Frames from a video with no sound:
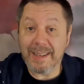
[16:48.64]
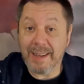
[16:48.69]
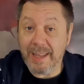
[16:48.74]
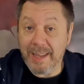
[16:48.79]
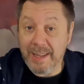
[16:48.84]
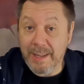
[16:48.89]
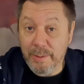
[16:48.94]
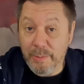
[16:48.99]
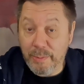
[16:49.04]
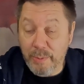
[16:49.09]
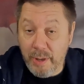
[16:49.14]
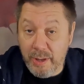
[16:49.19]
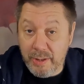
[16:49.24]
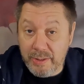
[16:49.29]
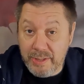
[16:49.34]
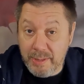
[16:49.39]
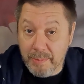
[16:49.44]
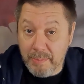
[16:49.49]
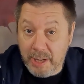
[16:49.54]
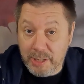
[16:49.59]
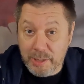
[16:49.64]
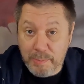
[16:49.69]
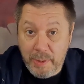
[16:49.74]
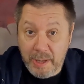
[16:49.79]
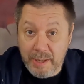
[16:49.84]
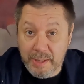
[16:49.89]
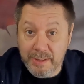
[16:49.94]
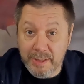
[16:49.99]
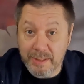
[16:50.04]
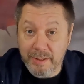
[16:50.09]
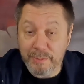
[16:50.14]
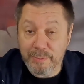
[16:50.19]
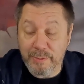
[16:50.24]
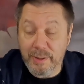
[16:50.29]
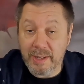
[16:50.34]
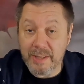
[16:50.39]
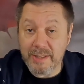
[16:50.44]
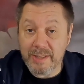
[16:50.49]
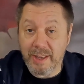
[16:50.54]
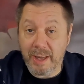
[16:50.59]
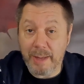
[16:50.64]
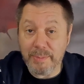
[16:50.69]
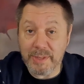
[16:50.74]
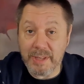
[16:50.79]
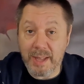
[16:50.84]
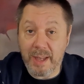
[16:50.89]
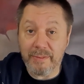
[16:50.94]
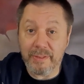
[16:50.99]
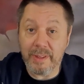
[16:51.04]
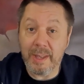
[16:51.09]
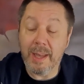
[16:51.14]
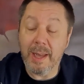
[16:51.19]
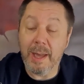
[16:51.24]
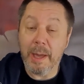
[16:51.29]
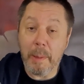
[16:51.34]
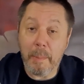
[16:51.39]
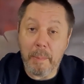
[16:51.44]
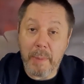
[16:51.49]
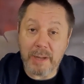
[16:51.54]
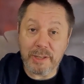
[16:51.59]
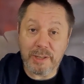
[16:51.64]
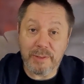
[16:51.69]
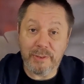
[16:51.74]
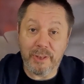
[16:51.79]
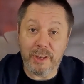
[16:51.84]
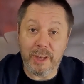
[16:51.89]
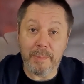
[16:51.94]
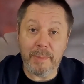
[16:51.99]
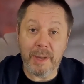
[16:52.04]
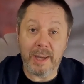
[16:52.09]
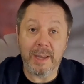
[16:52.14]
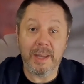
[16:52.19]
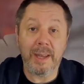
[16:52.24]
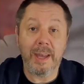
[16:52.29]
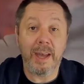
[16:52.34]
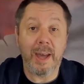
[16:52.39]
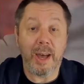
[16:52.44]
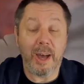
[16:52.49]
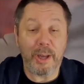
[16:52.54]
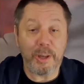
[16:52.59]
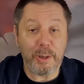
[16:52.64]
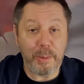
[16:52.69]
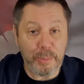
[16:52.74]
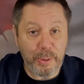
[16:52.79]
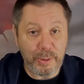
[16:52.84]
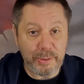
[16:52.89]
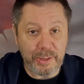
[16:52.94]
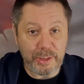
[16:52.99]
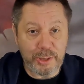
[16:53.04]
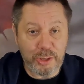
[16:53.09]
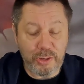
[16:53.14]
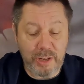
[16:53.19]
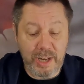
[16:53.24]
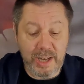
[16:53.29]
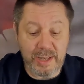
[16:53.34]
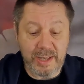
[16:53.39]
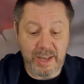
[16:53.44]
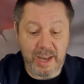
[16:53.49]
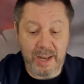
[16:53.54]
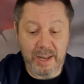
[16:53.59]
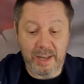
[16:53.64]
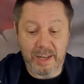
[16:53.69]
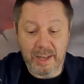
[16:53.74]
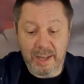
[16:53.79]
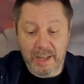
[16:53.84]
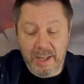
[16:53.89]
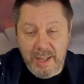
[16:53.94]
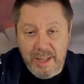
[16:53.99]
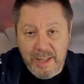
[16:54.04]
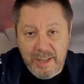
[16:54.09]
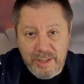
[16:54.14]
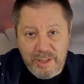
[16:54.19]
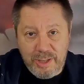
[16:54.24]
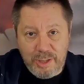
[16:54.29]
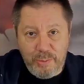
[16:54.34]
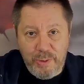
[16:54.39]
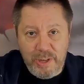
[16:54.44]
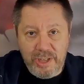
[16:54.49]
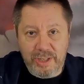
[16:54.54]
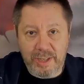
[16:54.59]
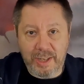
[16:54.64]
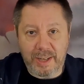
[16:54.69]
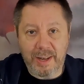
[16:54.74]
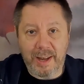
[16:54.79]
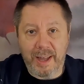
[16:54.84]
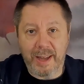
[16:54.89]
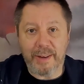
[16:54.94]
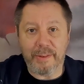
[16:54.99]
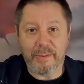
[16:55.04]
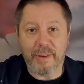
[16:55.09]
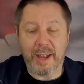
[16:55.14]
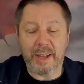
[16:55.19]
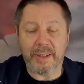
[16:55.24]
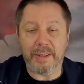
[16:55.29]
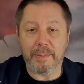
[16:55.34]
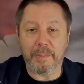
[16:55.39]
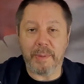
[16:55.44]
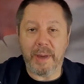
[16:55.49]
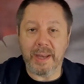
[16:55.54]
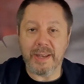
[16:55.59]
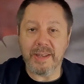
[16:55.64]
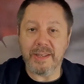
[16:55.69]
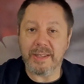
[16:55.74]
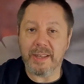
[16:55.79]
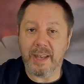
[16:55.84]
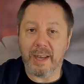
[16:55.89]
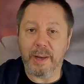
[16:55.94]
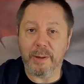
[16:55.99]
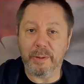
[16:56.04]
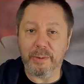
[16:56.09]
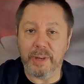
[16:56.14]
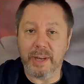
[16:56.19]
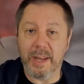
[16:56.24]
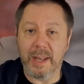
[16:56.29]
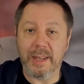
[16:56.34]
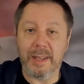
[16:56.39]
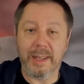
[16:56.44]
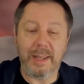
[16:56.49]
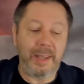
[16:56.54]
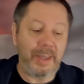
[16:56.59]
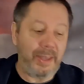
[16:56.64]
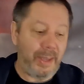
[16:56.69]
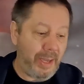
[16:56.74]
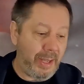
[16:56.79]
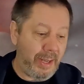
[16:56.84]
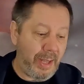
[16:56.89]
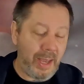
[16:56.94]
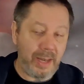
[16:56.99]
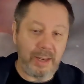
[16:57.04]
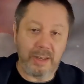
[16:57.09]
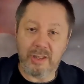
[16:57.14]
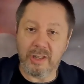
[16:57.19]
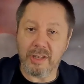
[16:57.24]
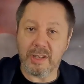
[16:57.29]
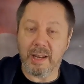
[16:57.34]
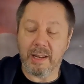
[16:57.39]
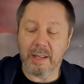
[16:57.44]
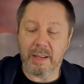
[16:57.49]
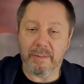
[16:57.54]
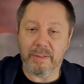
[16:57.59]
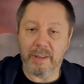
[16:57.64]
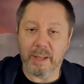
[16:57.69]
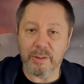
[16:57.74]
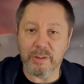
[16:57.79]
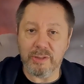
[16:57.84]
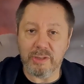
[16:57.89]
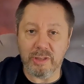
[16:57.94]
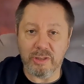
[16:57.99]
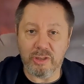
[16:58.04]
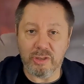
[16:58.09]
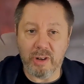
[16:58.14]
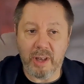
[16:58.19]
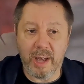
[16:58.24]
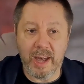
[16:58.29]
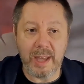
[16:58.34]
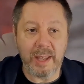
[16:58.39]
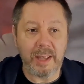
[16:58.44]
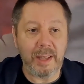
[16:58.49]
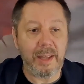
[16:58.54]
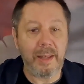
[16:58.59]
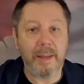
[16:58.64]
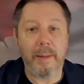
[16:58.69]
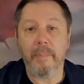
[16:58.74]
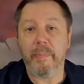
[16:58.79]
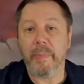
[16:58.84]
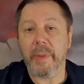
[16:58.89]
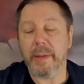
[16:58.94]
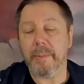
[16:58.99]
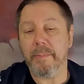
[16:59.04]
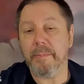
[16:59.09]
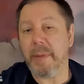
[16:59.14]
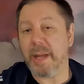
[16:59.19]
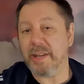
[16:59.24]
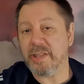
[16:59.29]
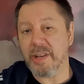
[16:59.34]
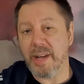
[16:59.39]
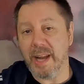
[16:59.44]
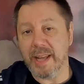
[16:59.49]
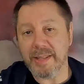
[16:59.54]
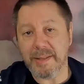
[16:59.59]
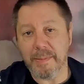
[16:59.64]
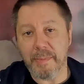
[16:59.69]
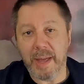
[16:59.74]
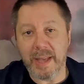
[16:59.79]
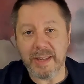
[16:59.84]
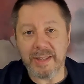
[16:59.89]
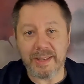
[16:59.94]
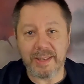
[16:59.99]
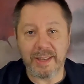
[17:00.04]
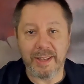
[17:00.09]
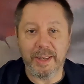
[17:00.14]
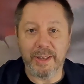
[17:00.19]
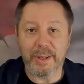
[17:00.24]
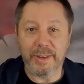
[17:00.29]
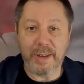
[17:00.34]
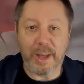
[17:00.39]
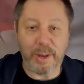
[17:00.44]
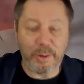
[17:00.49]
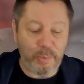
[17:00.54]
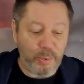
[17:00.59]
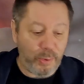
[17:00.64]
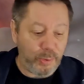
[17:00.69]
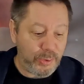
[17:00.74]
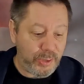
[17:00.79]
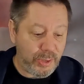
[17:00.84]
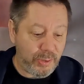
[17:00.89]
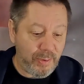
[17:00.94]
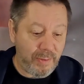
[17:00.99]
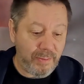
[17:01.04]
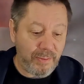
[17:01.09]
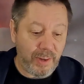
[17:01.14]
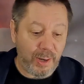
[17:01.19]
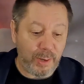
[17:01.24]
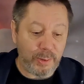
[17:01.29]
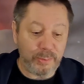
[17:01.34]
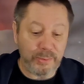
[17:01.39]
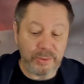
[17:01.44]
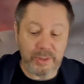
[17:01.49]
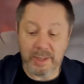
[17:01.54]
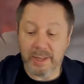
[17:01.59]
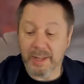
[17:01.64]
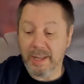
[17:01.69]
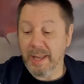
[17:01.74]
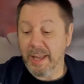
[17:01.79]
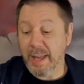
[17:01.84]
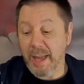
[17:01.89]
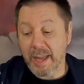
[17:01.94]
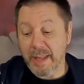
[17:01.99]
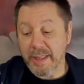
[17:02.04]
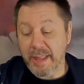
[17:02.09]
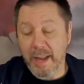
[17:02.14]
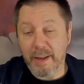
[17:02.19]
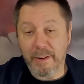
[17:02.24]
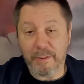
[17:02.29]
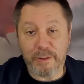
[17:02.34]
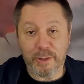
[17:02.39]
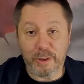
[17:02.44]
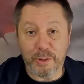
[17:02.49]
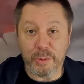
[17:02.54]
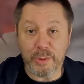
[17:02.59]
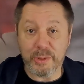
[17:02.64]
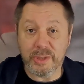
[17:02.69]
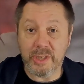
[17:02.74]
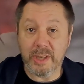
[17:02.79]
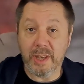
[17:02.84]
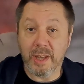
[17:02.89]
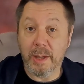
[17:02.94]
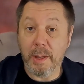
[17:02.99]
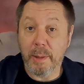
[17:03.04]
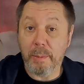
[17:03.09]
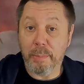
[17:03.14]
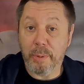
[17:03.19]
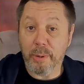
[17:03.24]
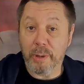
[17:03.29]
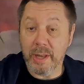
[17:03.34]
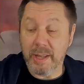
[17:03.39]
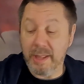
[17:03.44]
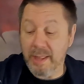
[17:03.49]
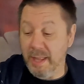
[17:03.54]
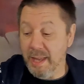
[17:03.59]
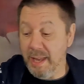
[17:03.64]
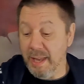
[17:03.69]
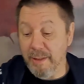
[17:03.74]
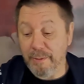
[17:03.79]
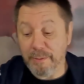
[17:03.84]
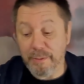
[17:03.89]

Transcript: clay worked much better than the filler type stuff. Much firmer. I could put the trees in, squidge the clay around the base to hold it, and then just leave those to dry. Much less mess, no water involved, and then of course putting the